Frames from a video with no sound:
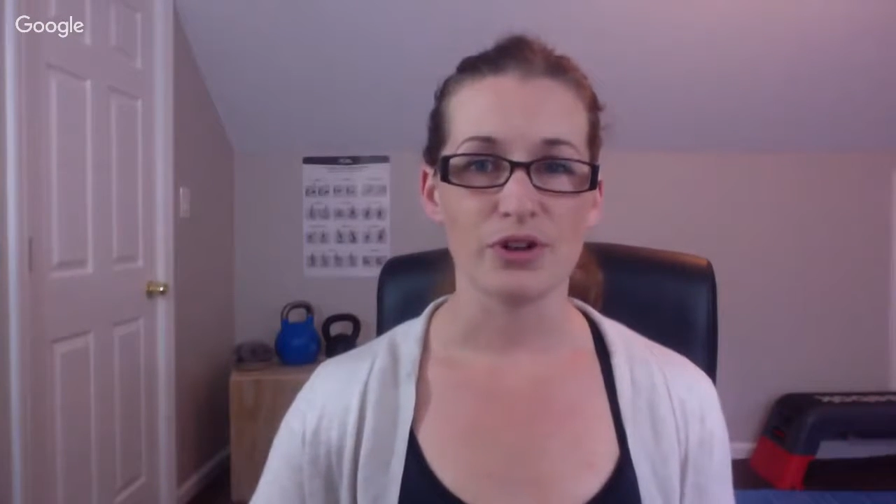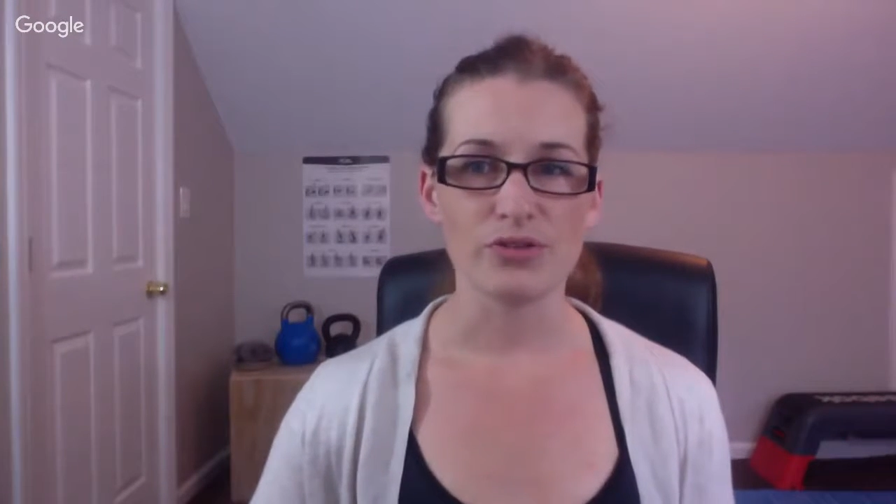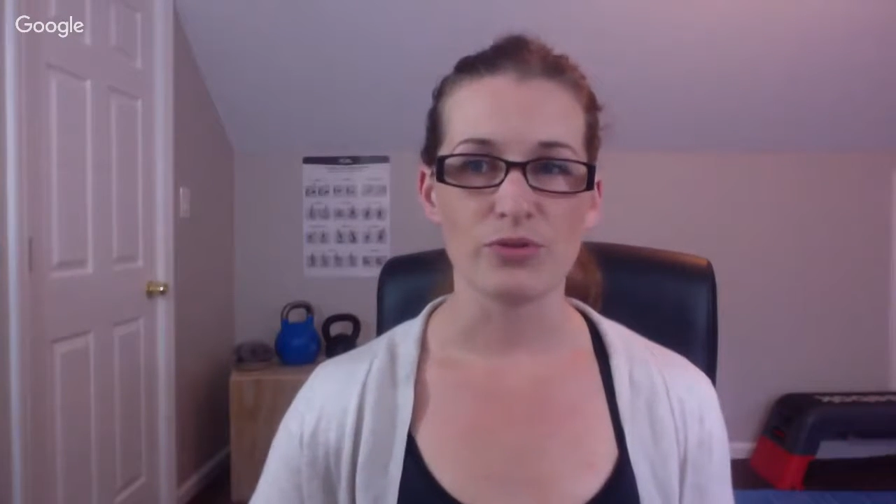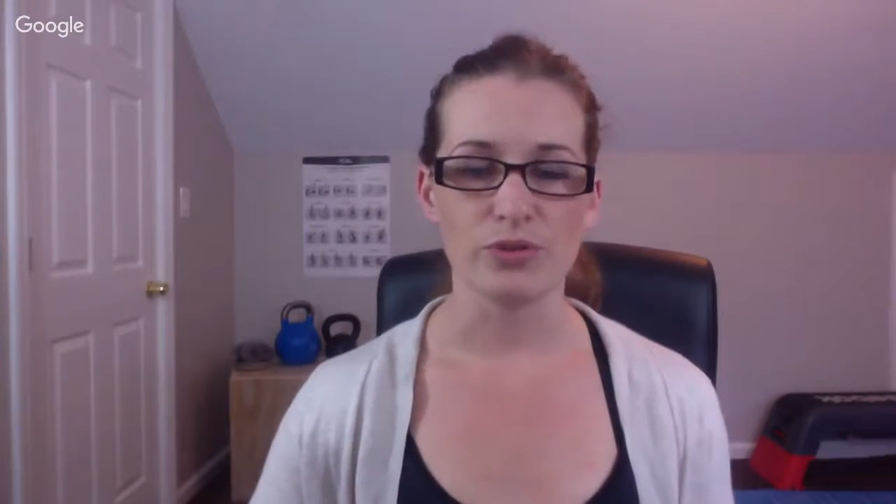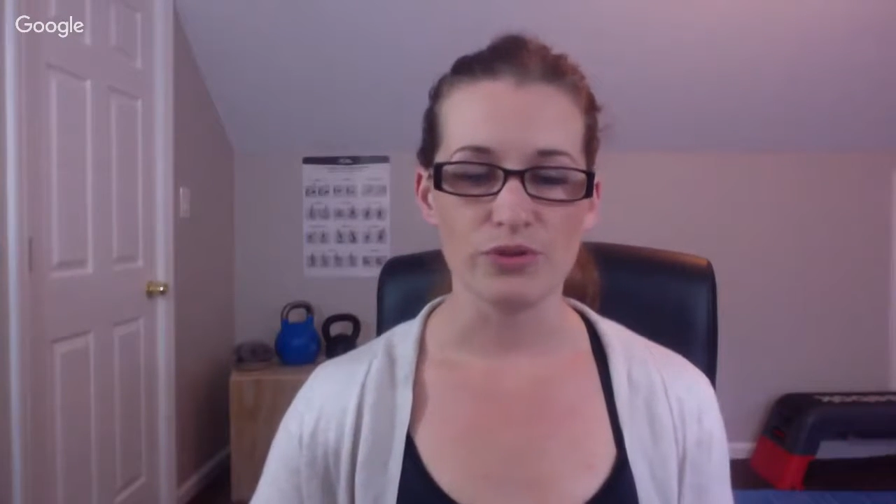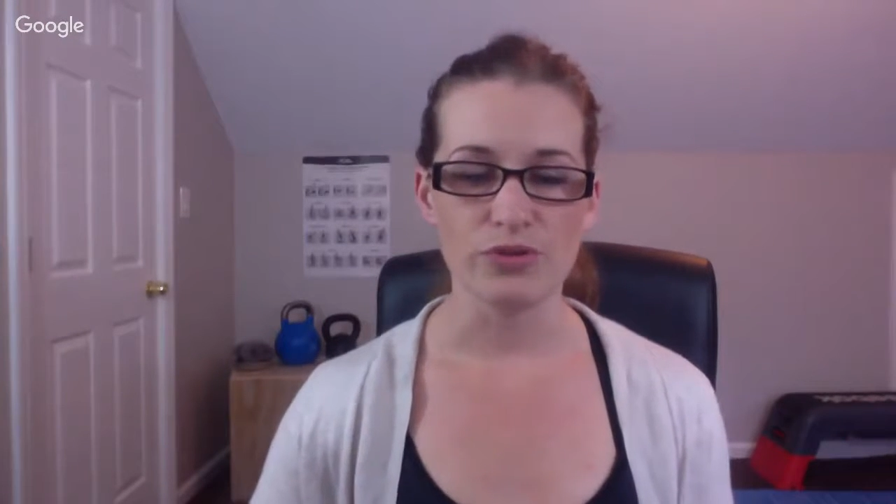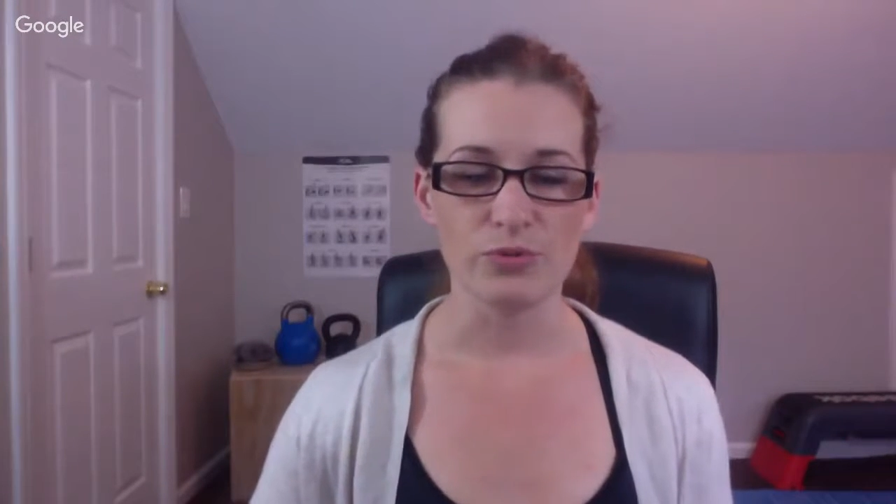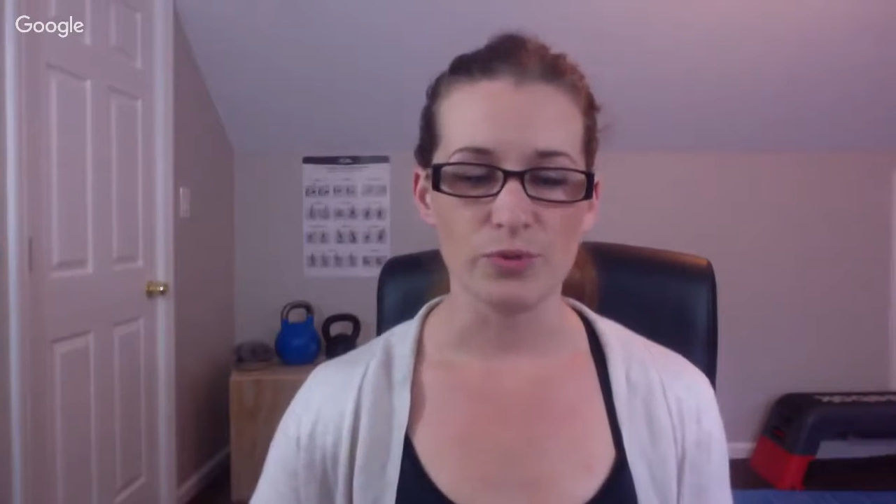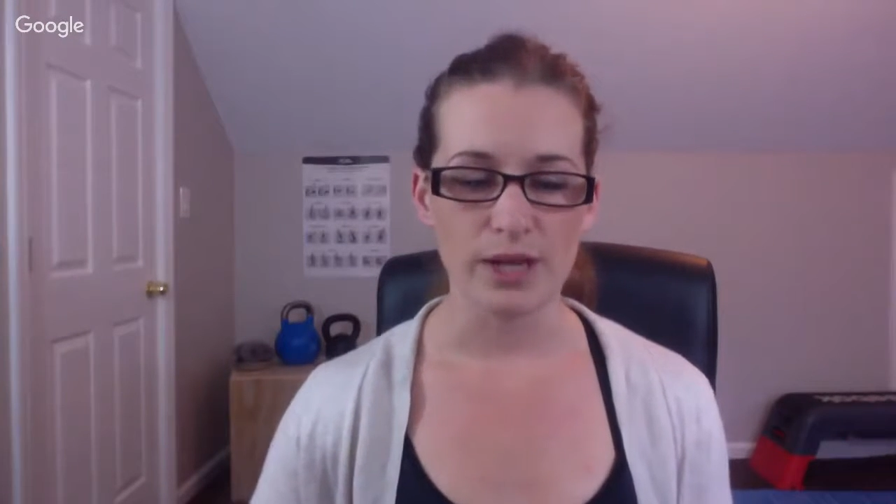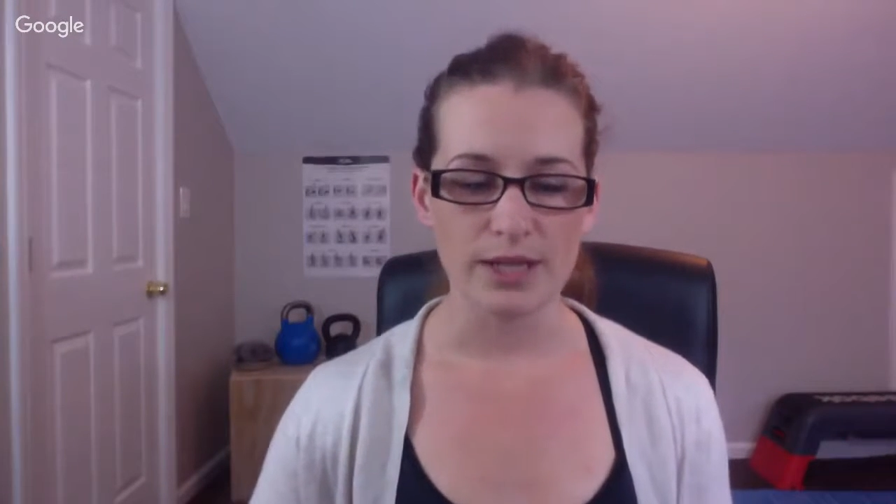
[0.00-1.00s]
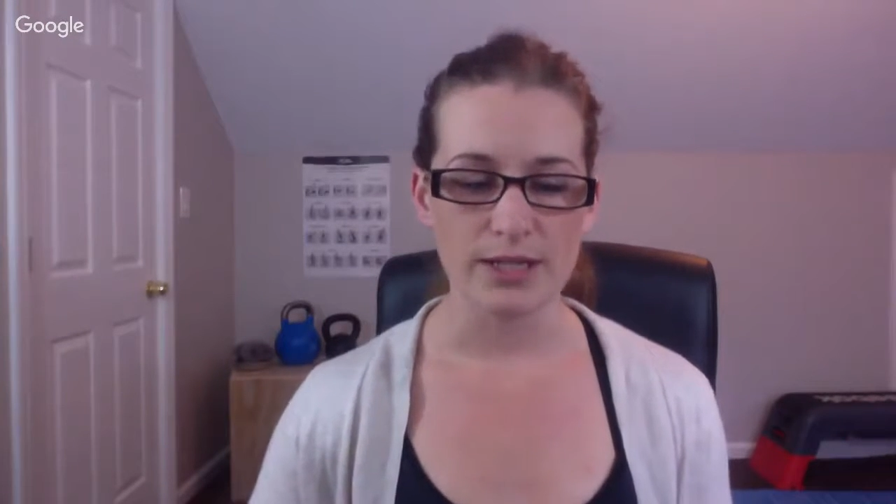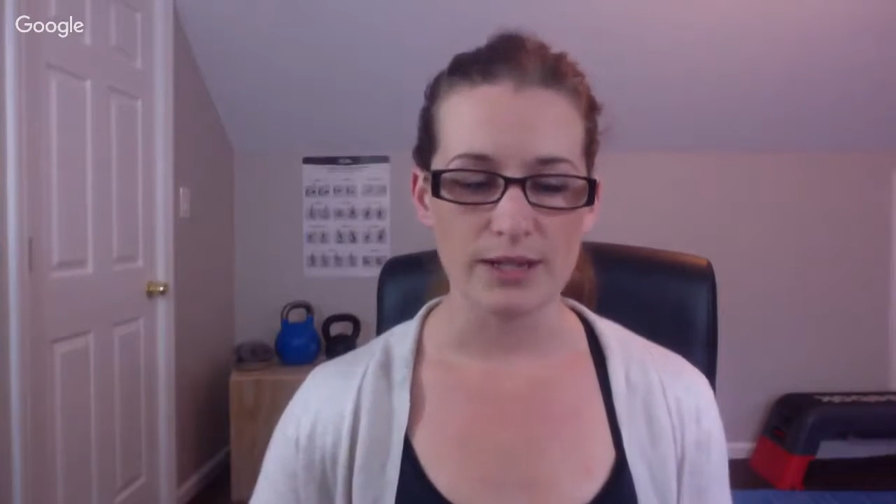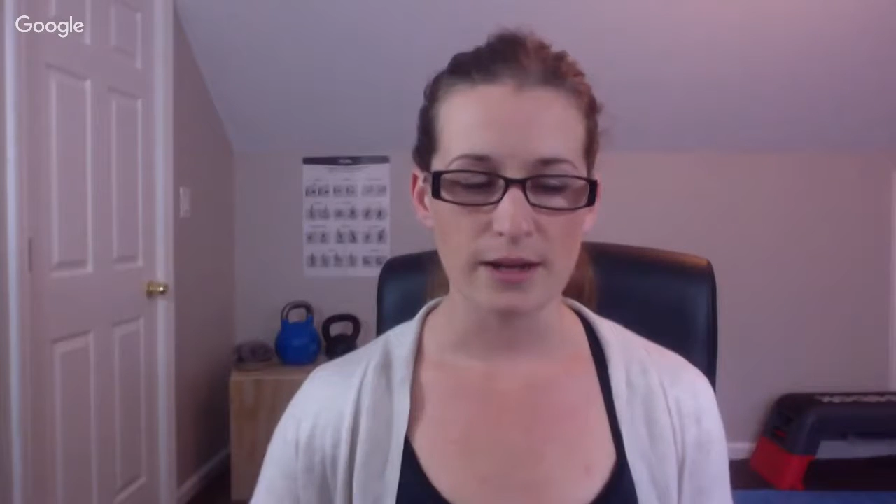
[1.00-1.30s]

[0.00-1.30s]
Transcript: also lose weight,